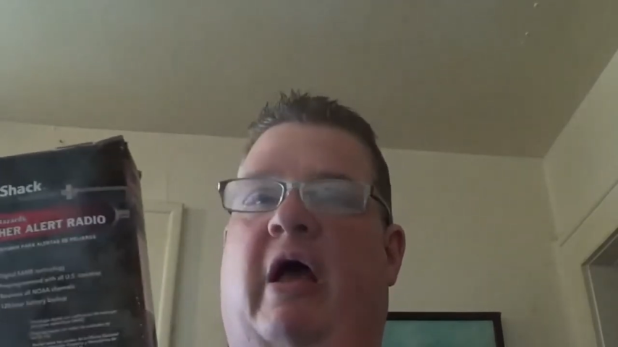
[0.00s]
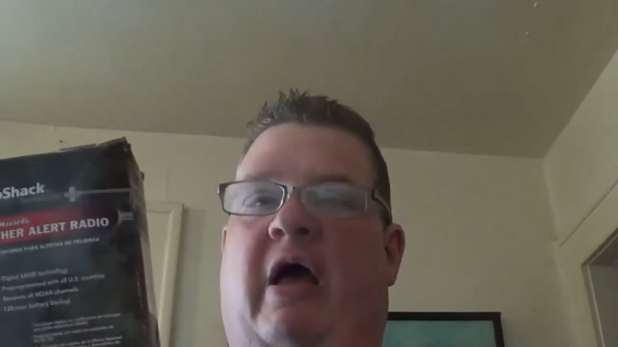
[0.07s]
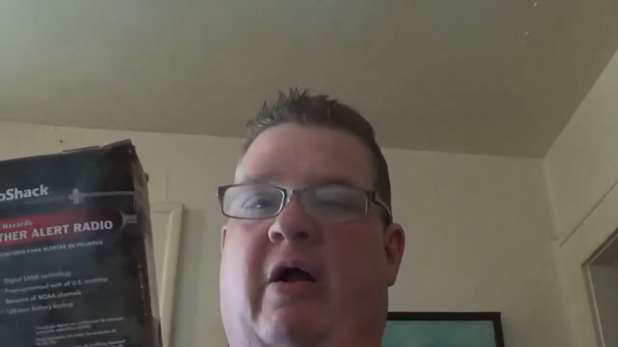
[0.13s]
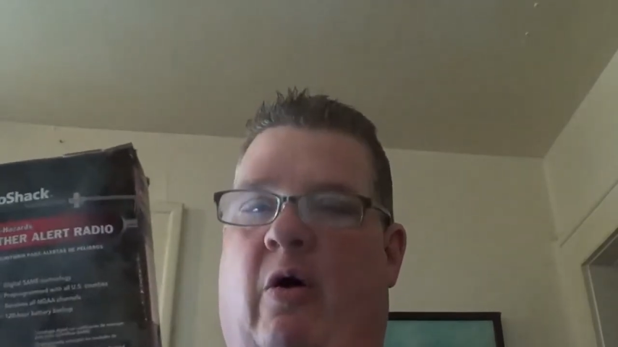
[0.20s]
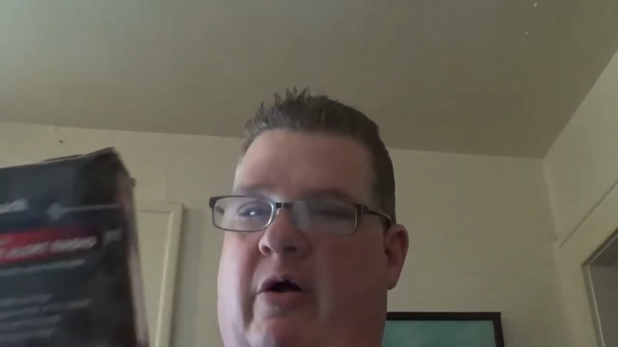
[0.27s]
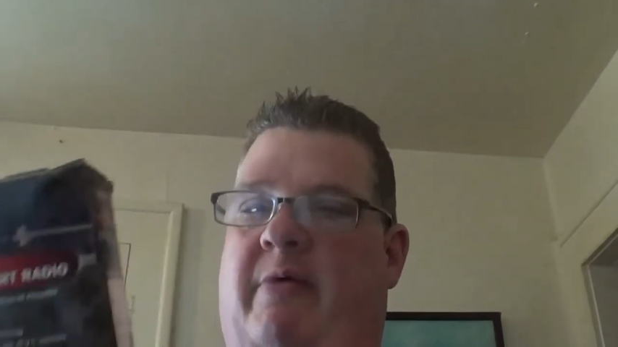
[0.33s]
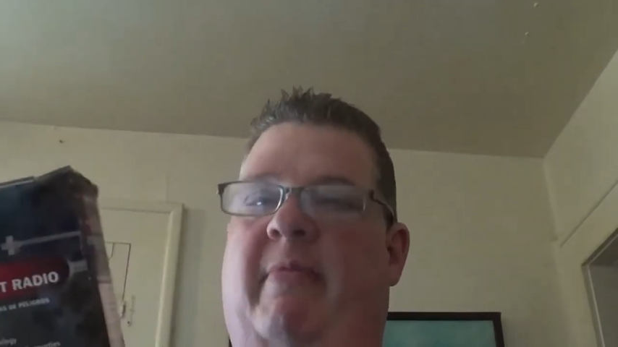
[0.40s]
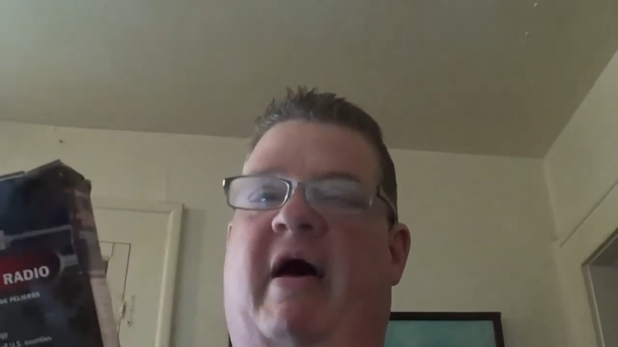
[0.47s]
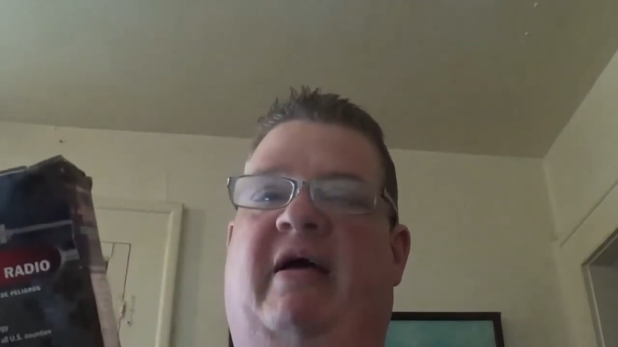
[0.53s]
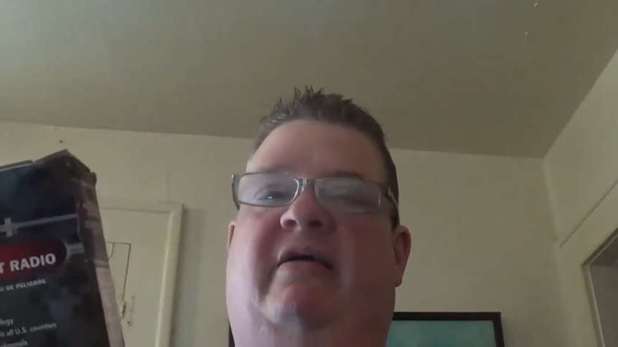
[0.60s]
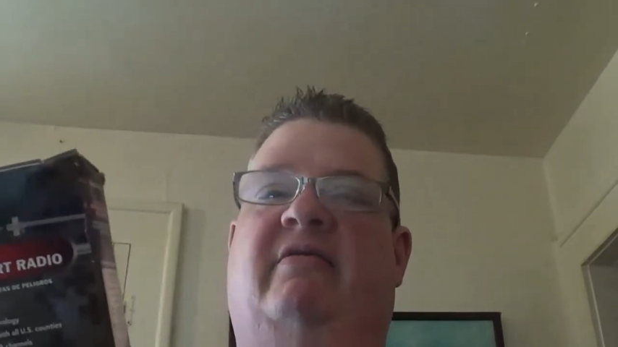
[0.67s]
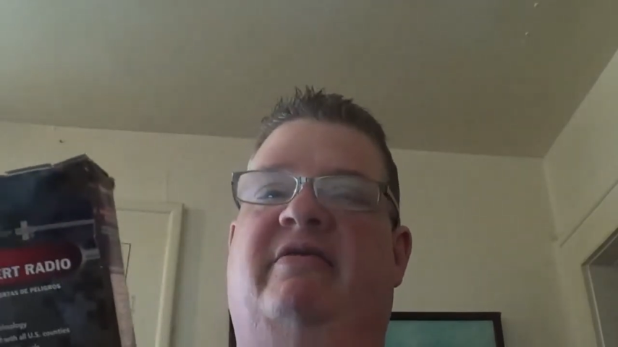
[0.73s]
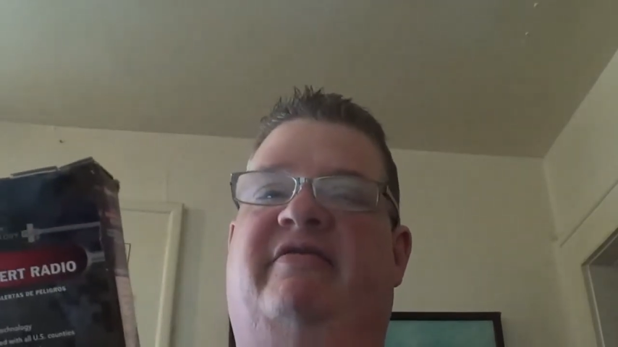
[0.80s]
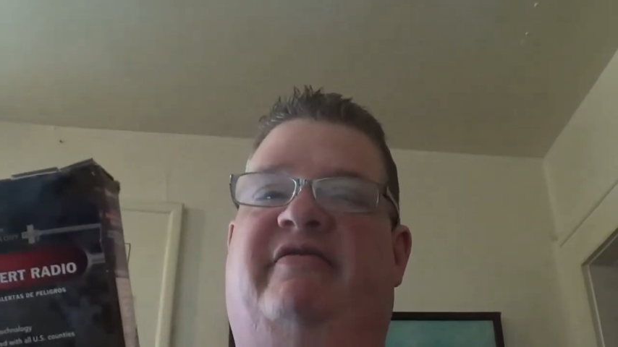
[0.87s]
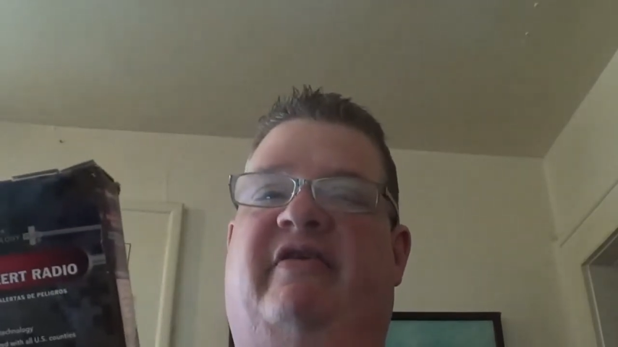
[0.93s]
it
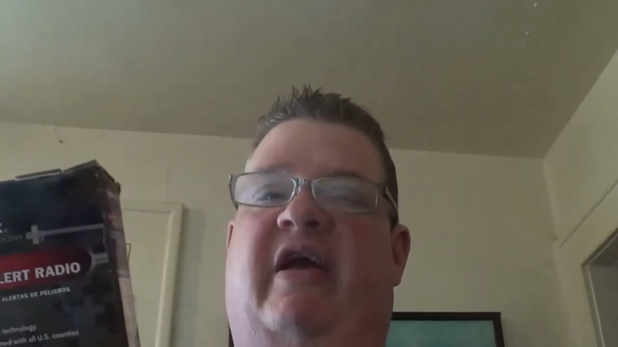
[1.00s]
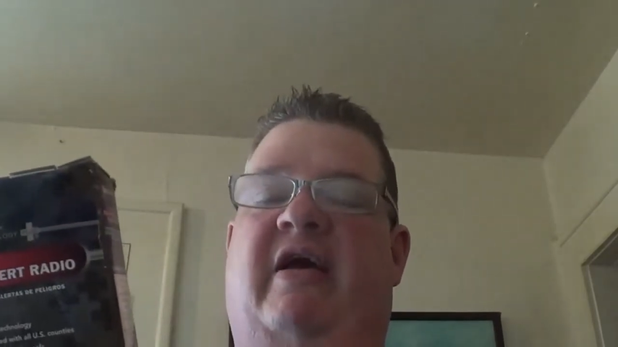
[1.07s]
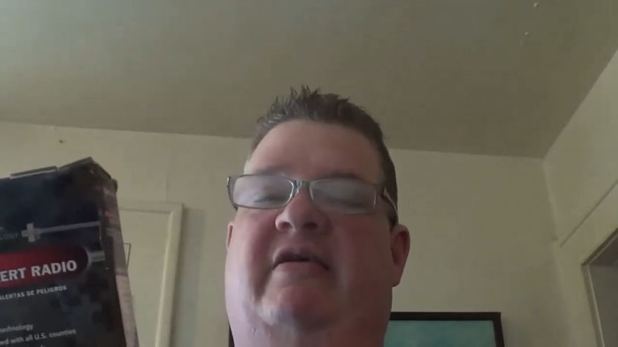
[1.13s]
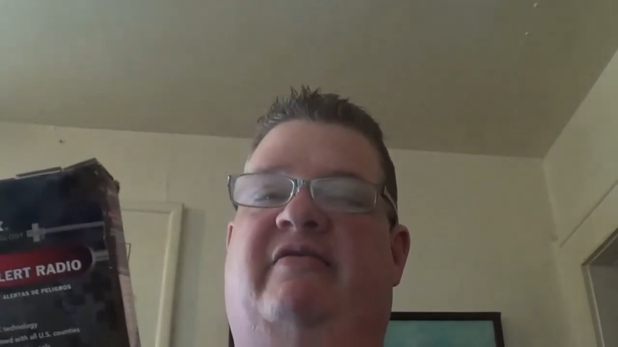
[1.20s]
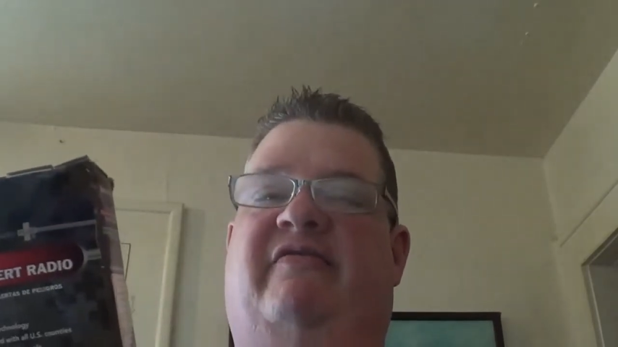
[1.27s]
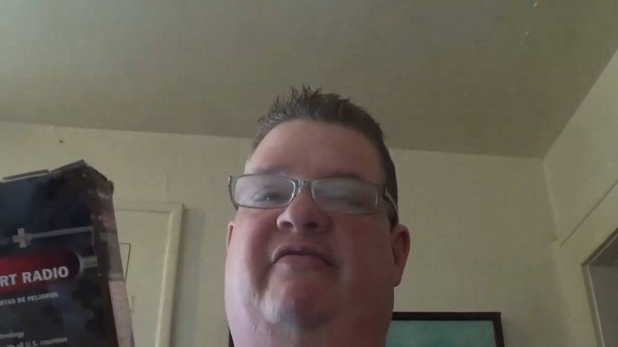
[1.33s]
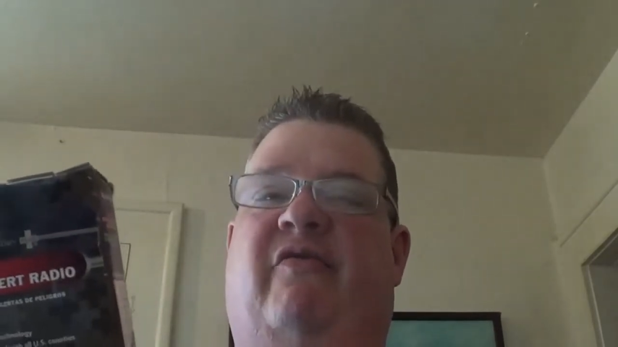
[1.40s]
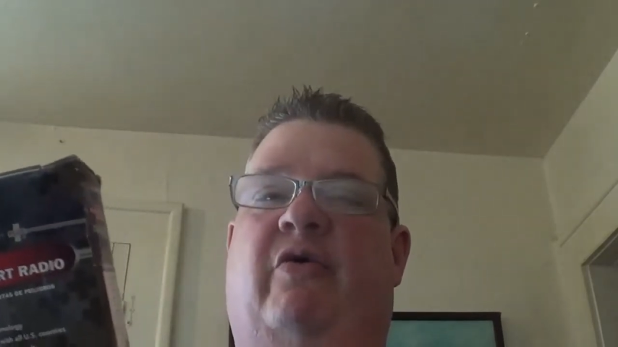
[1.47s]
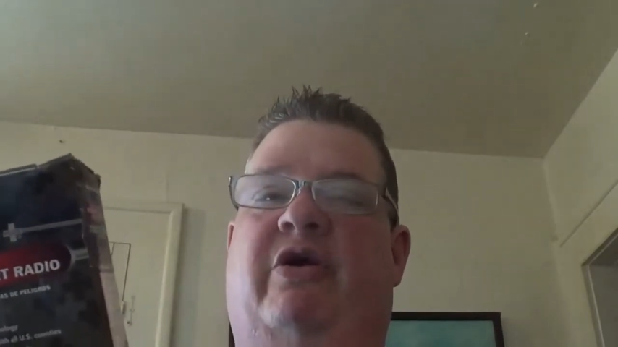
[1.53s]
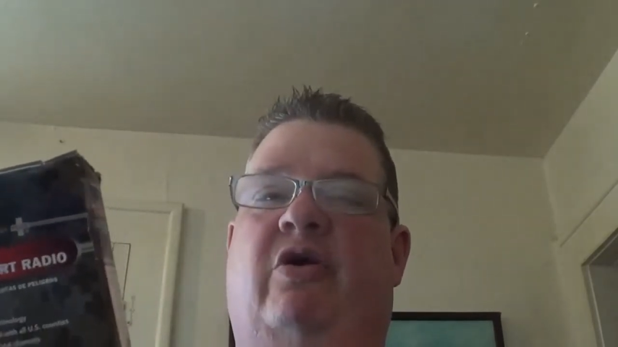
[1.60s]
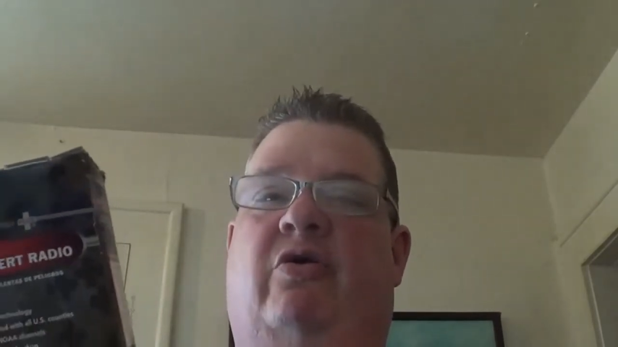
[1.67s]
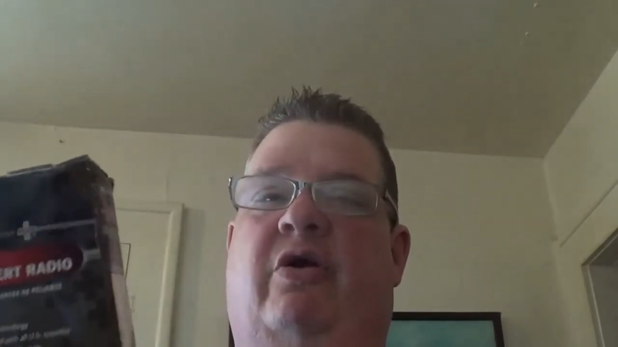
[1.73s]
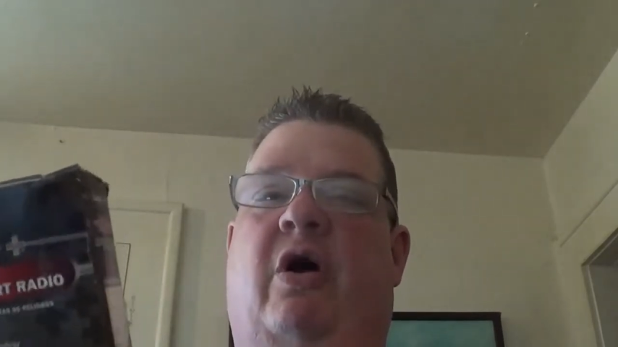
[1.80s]
automatically scans for your